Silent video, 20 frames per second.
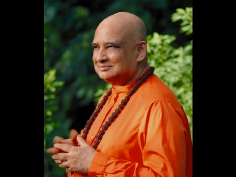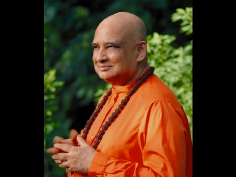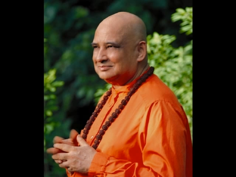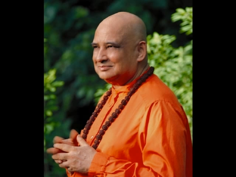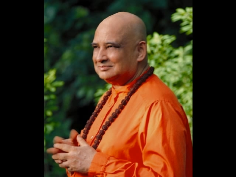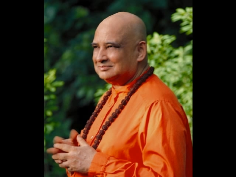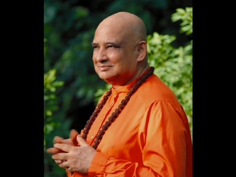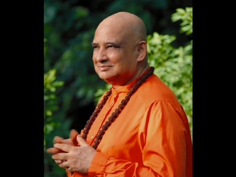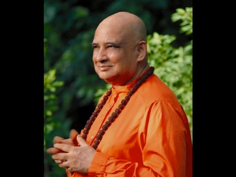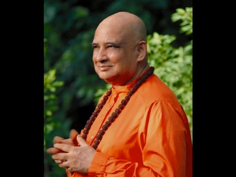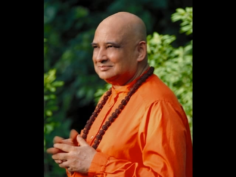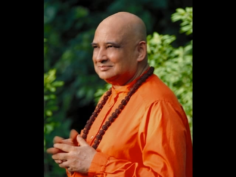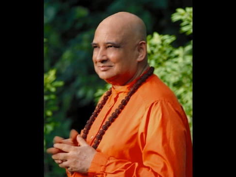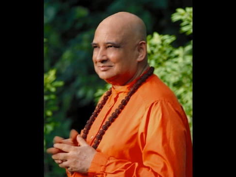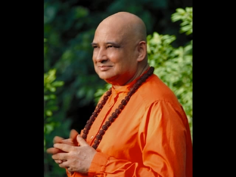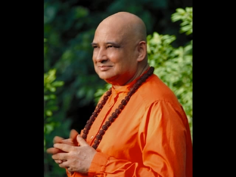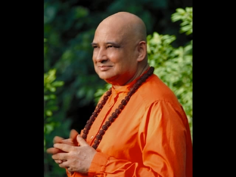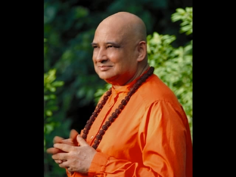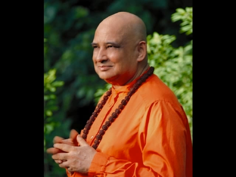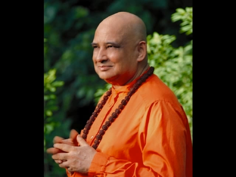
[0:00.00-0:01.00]

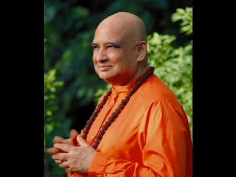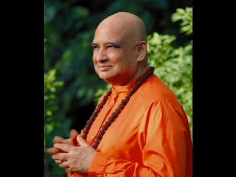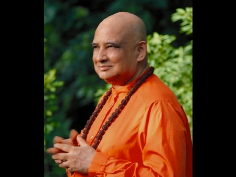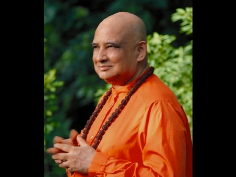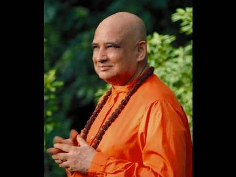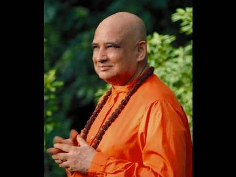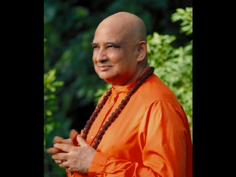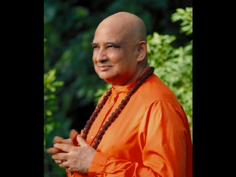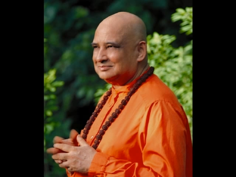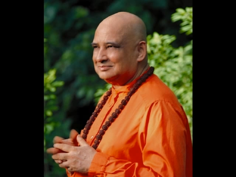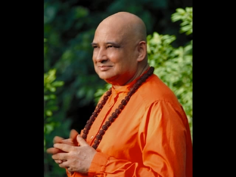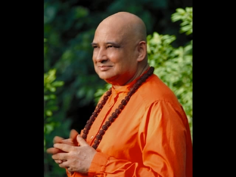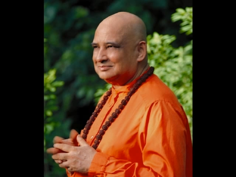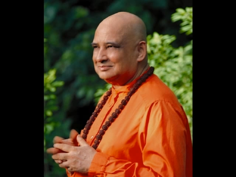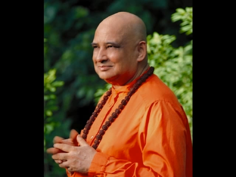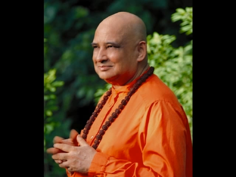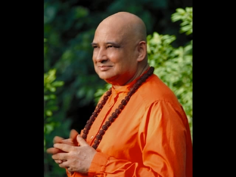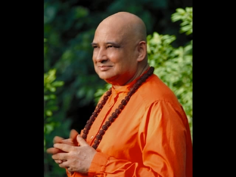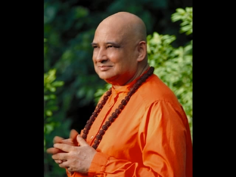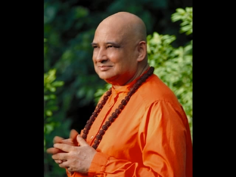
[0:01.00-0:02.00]

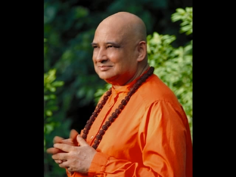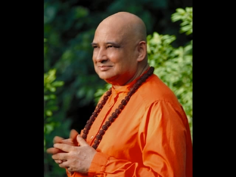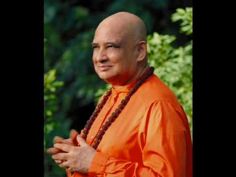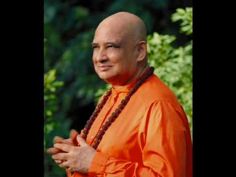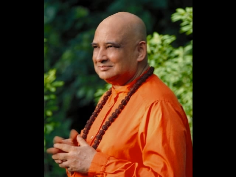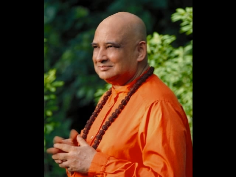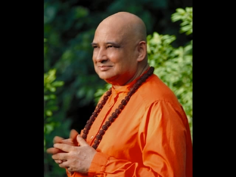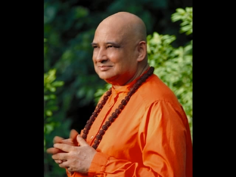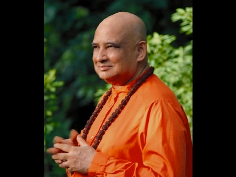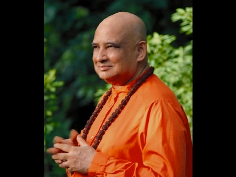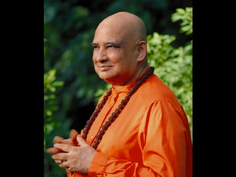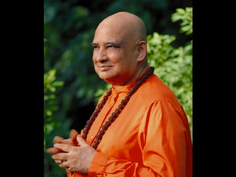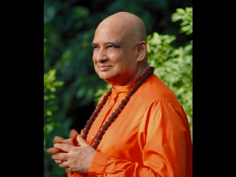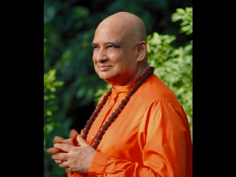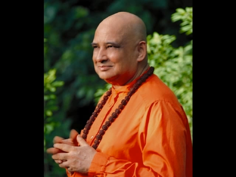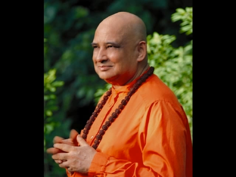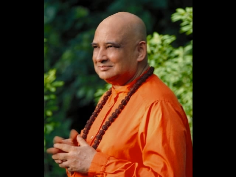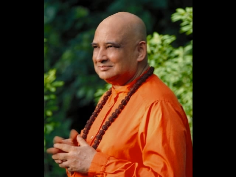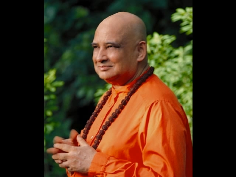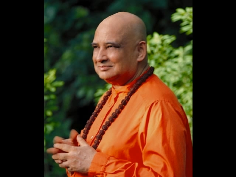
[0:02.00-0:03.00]

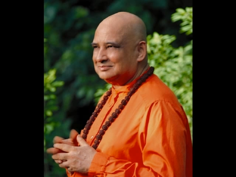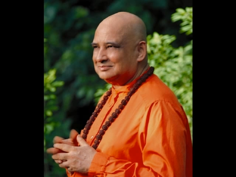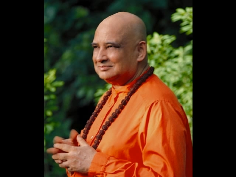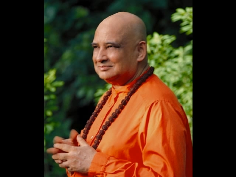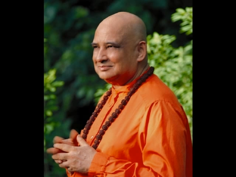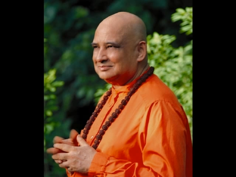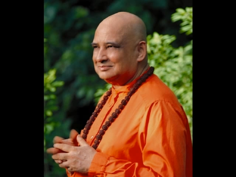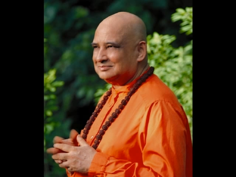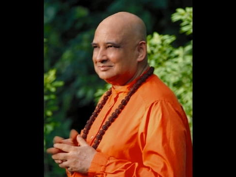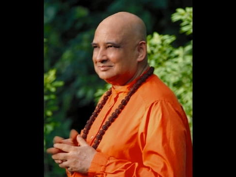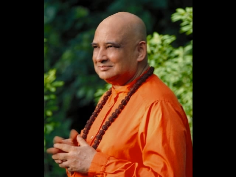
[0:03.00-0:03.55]
[no speech]